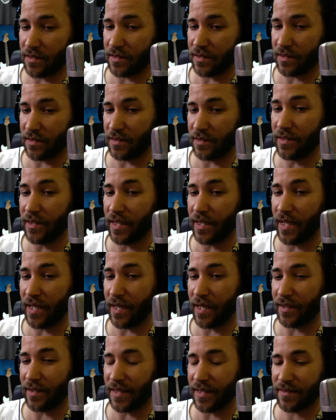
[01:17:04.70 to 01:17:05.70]

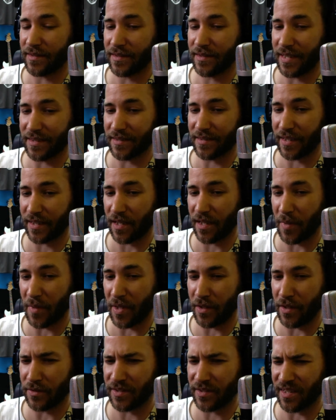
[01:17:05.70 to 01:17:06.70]
Yeah, that's that's like on
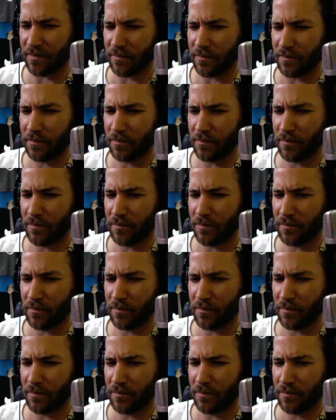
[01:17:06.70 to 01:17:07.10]
my own stuff.